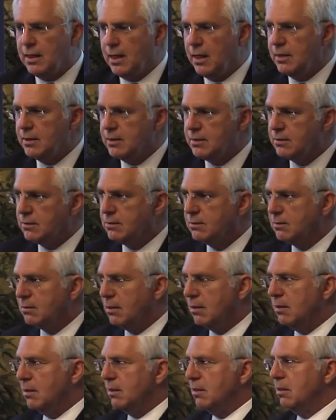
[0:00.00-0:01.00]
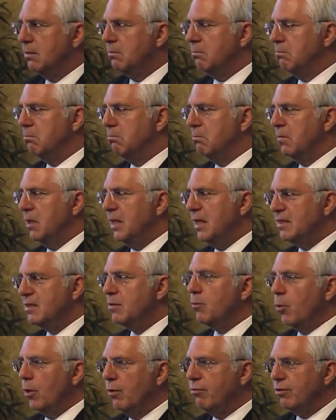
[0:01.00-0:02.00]
is
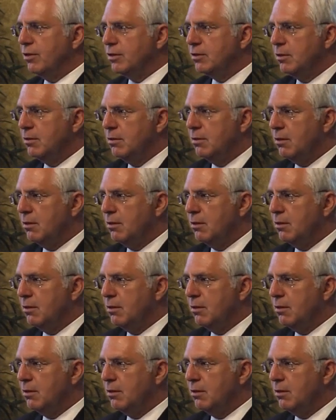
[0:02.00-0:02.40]
it worth it?